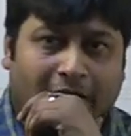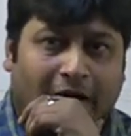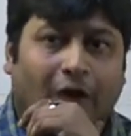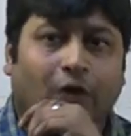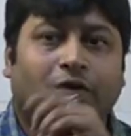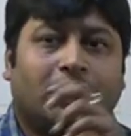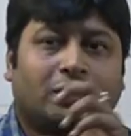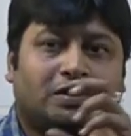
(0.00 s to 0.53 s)

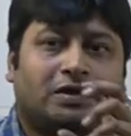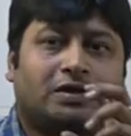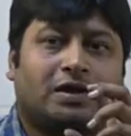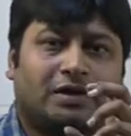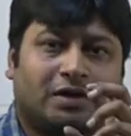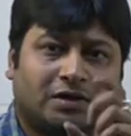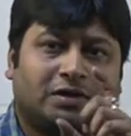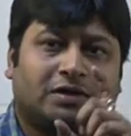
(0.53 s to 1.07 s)
How does
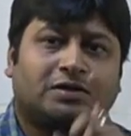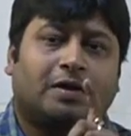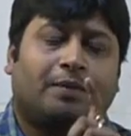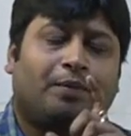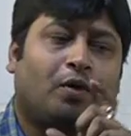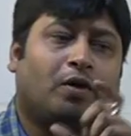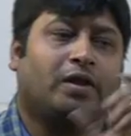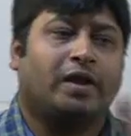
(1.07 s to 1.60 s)
it
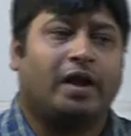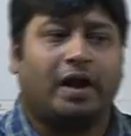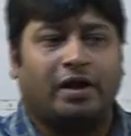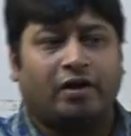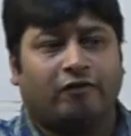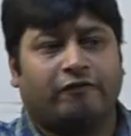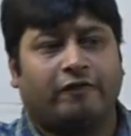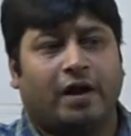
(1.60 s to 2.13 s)
support the
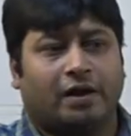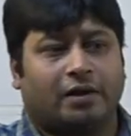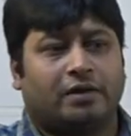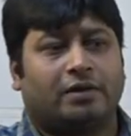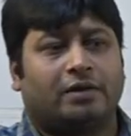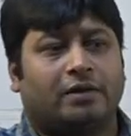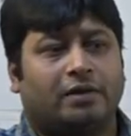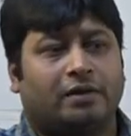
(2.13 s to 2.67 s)
idea of fact?
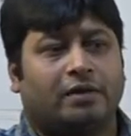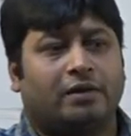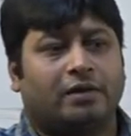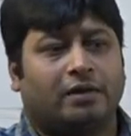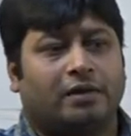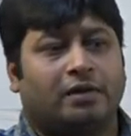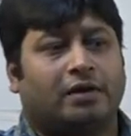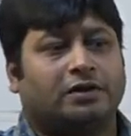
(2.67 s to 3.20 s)

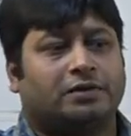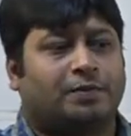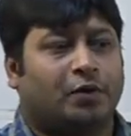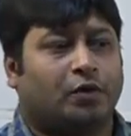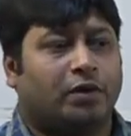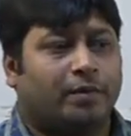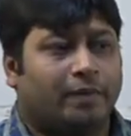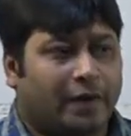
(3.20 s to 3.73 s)
That is
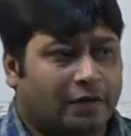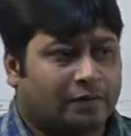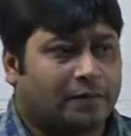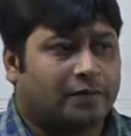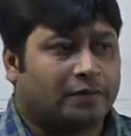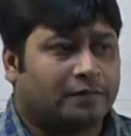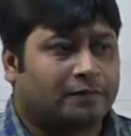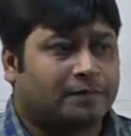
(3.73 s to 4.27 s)
purely
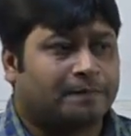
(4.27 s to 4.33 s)
practical.